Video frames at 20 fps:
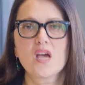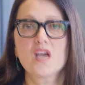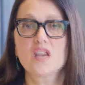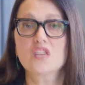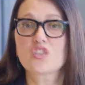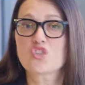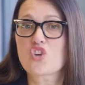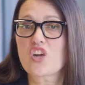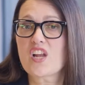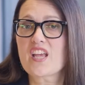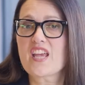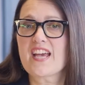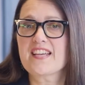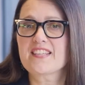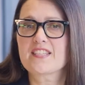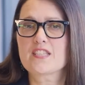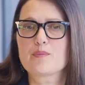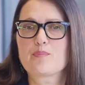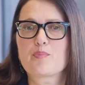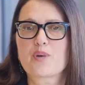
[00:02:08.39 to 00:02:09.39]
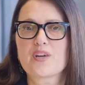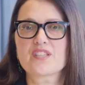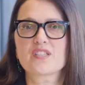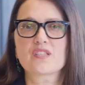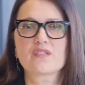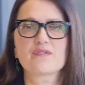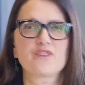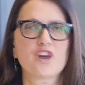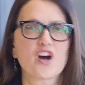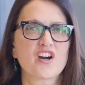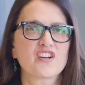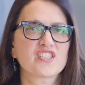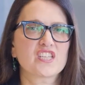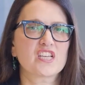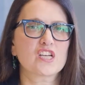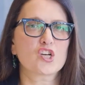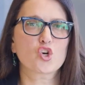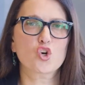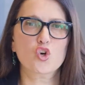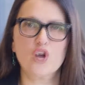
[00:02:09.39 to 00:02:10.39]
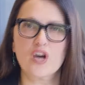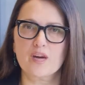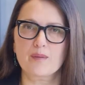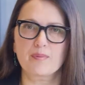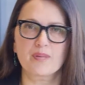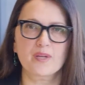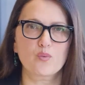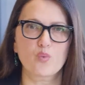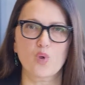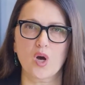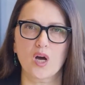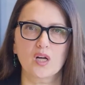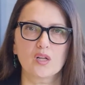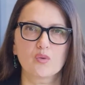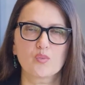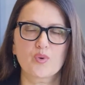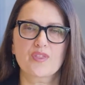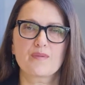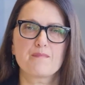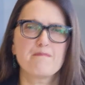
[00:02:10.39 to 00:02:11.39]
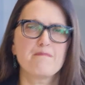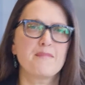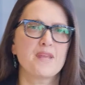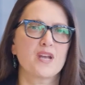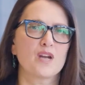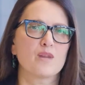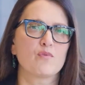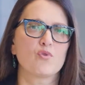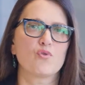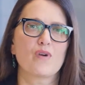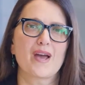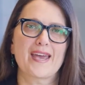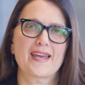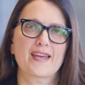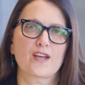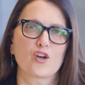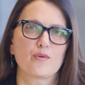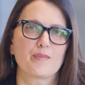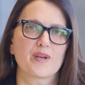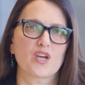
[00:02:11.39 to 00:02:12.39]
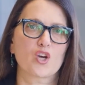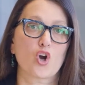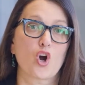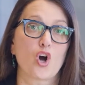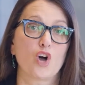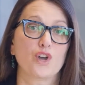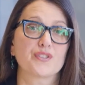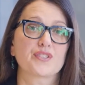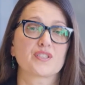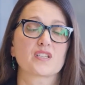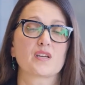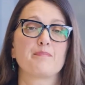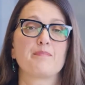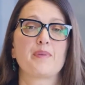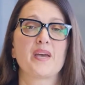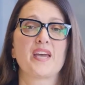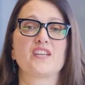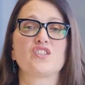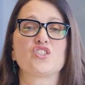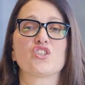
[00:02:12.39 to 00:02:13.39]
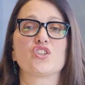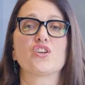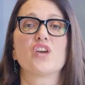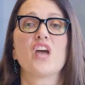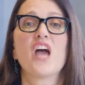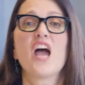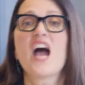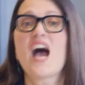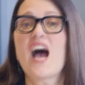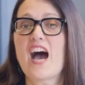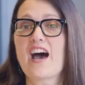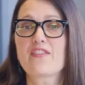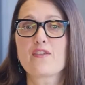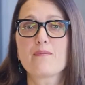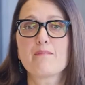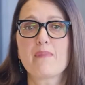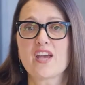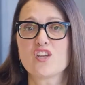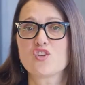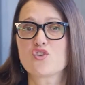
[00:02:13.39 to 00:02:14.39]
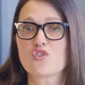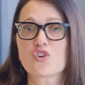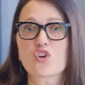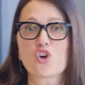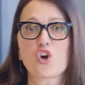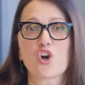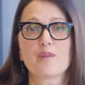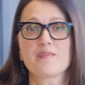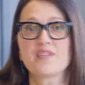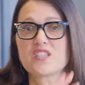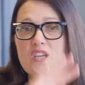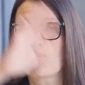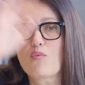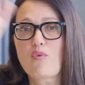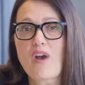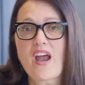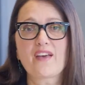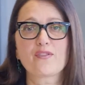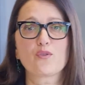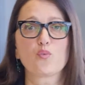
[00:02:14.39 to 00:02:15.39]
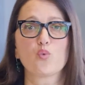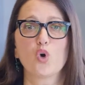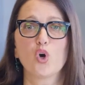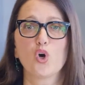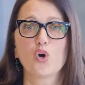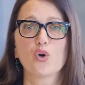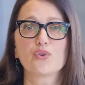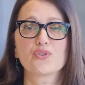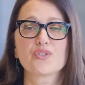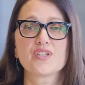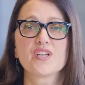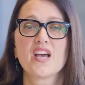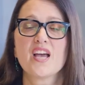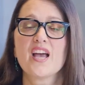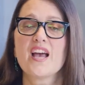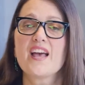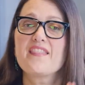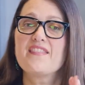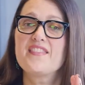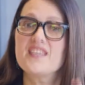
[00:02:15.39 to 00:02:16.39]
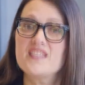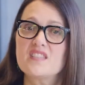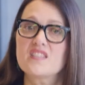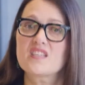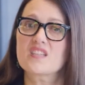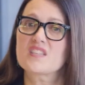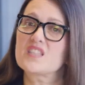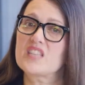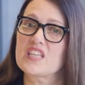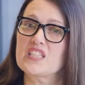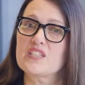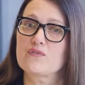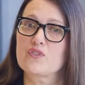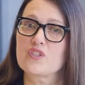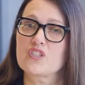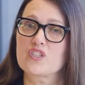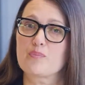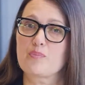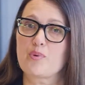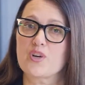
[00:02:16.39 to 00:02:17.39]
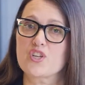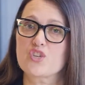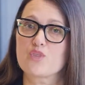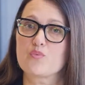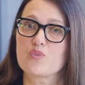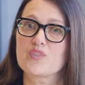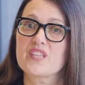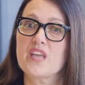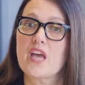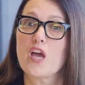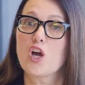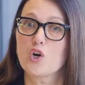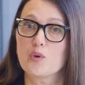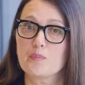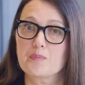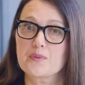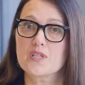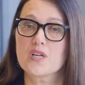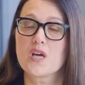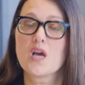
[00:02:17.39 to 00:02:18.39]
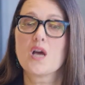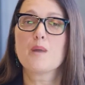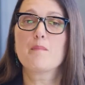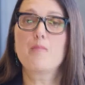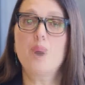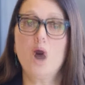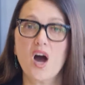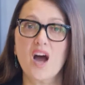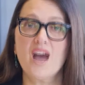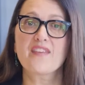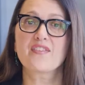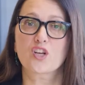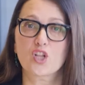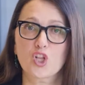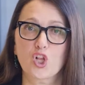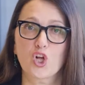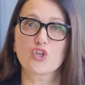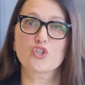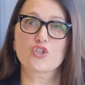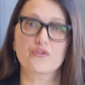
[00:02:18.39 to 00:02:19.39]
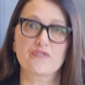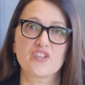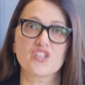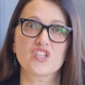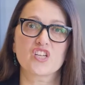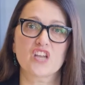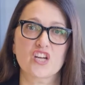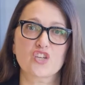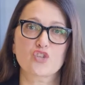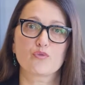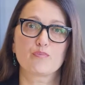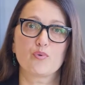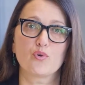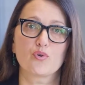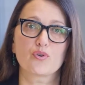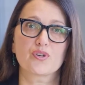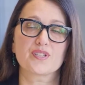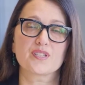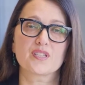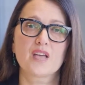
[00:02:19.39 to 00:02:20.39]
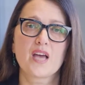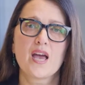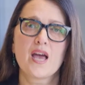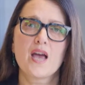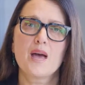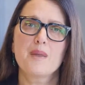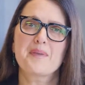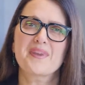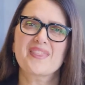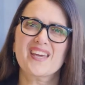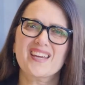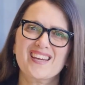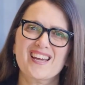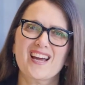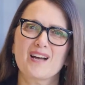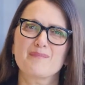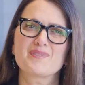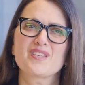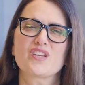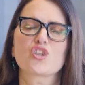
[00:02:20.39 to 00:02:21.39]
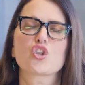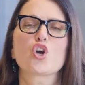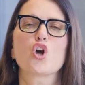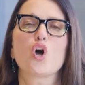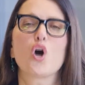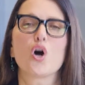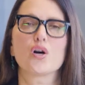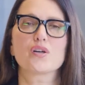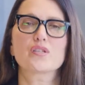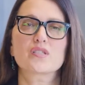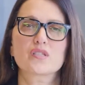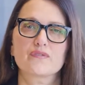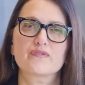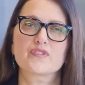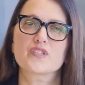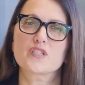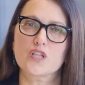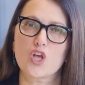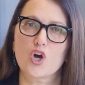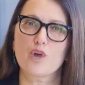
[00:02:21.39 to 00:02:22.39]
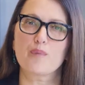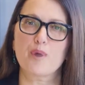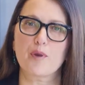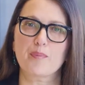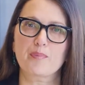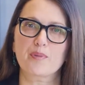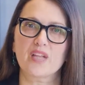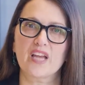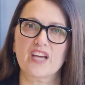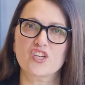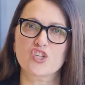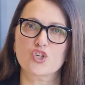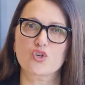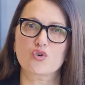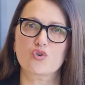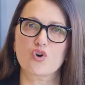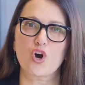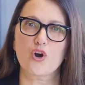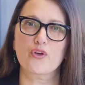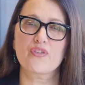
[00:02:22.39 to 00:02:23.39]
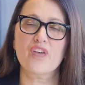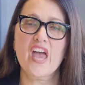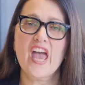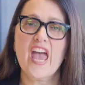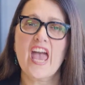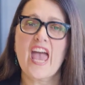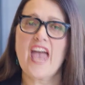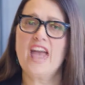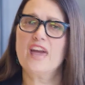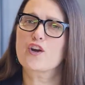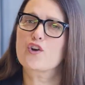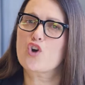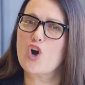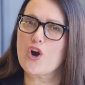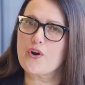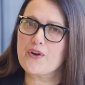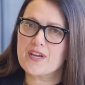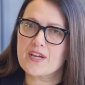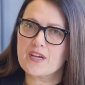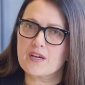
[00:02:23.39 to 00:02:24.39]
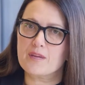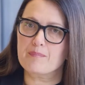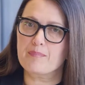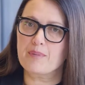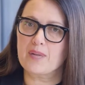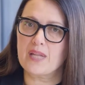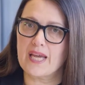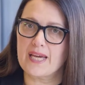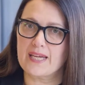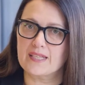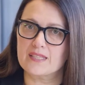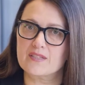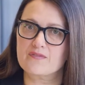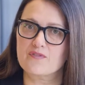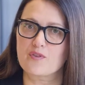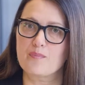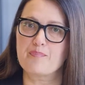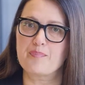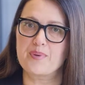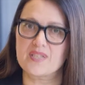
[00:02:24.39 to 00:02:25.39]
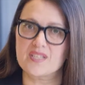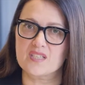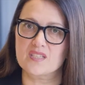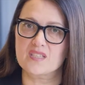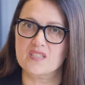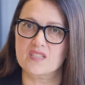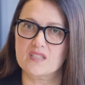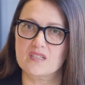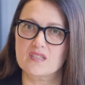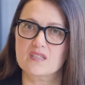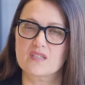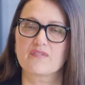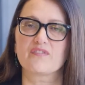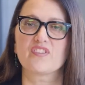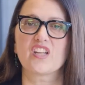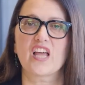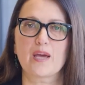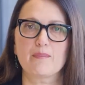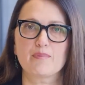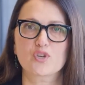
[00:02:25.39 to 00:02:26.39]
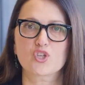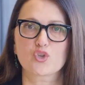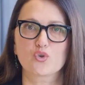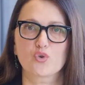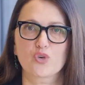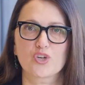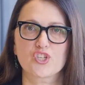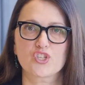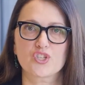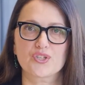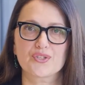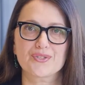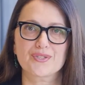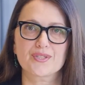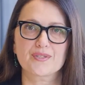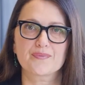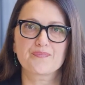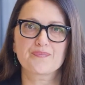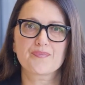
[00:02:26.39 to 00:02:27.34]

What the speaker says: Australia has suppressed the virus incredibly well with minimal economic costs compared to other major economies around the world. This successful suppression was helped by the closure of international borders, but that comes at a cost of slower population growth and growing complaints from businesses of labour shortages.